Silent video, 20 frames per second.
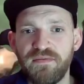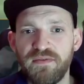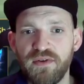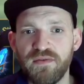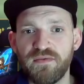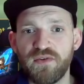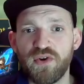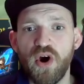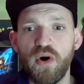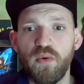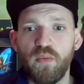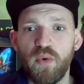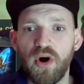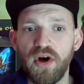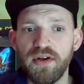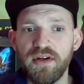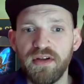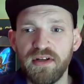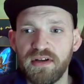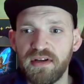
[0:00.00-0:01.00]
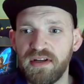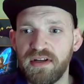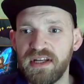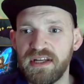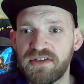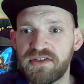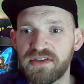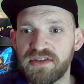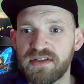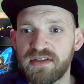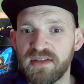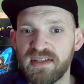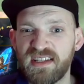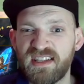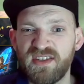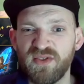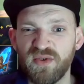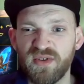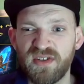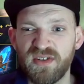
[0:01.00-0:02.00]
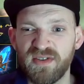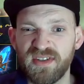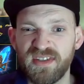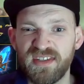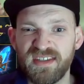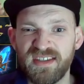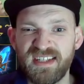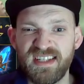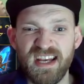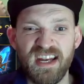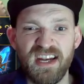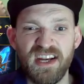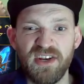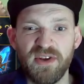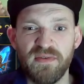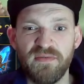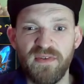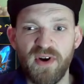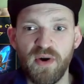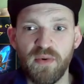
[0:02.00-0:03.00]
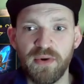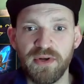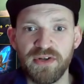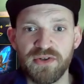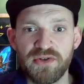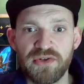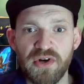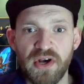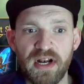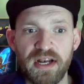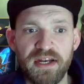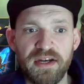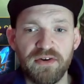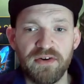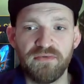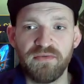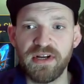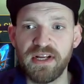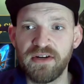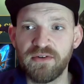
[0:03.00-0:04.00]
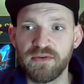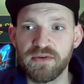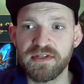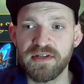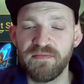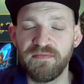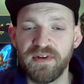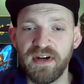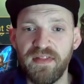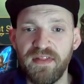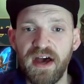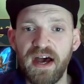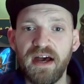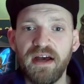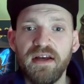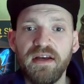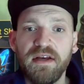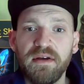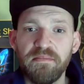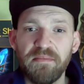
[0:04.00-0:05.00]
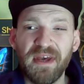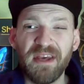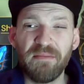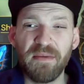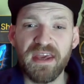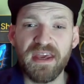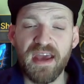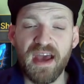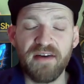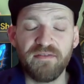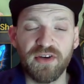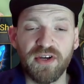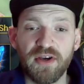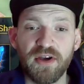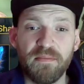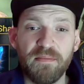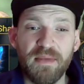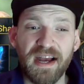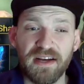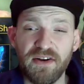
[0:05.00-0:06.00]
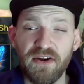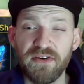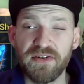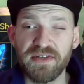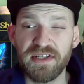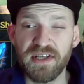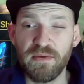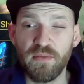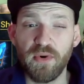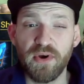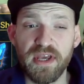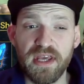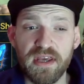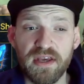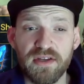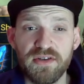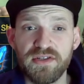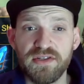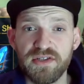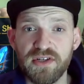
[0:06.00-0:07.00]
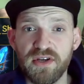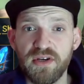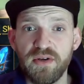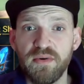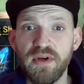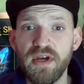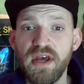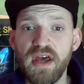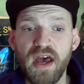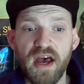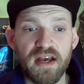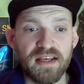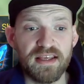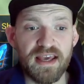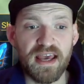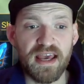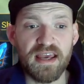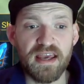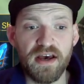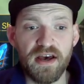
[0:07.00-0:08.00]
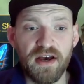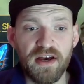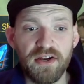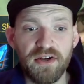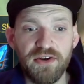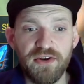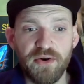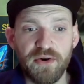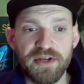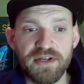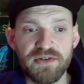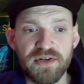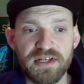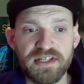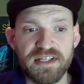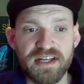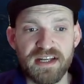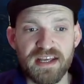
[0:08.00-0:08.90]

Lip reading: you've got one and he's just sort of sitting in your vault and you're struggling in an arena or something like that, maybe have a look at Magnar and see what he can do. A Gator, not interested in